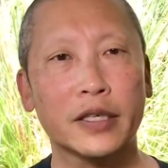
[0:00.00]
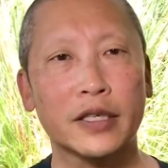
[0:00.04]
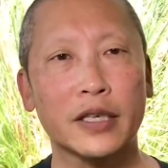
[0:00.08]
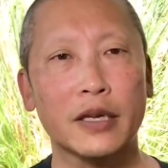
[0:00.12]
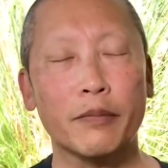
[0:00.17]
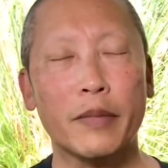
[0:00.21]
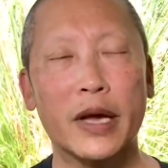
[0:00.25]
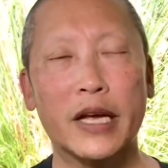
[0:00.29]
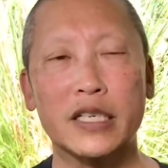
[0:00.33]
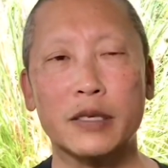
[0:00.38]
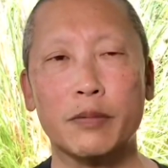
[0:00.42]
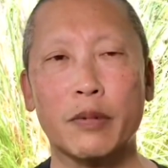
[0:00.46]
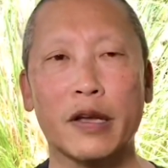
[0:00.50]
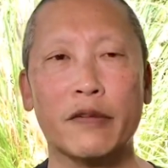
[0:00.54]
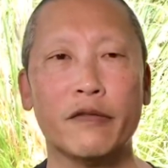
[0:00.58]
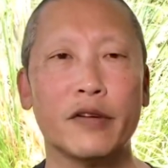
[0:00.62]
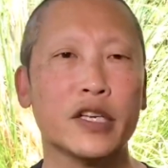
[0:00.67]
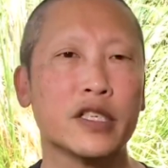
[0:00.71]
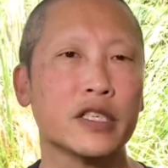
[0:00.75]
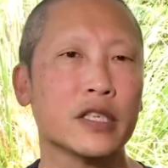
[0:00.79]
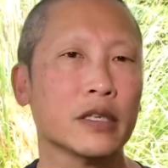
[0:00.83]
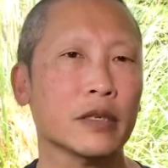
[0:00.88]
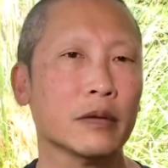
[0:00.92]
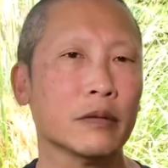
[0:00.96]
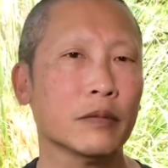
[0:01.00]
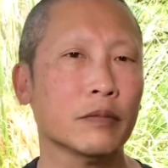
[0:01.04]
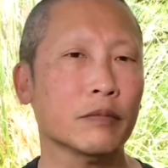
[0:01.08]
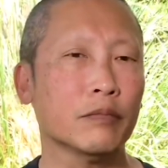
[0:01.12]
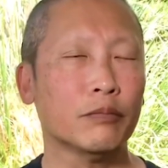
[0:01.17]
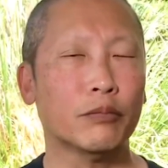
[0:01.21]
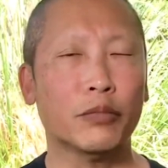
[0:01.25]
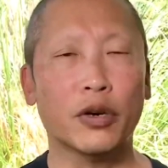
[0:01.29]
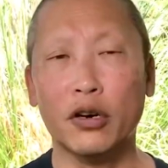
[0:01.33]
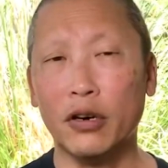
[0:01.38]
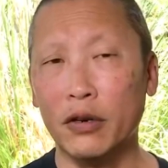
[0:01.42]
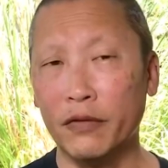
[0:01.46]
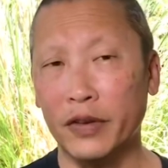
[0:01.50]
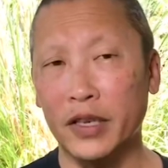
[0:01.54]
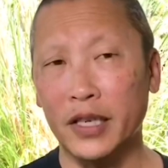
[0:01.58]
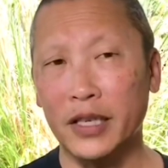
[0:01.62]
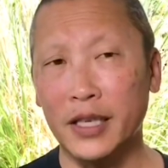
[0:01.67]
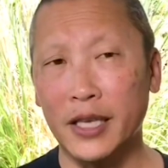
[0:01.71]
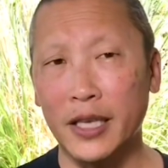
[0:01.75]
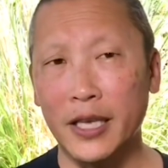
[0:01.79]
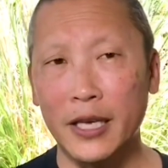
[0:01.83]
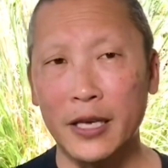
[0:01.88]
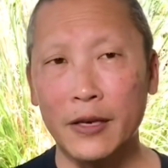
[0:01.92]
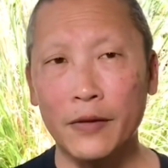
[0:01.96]
It matched my vision
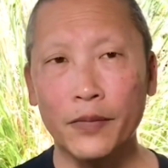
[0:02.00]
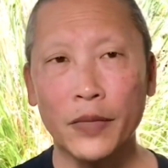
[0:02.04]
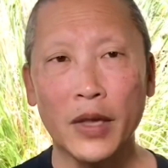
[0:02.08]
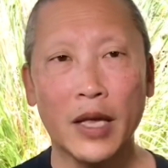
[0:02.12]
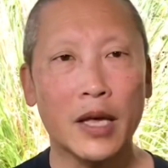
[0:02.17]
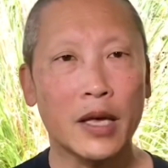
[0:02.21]
perfectly.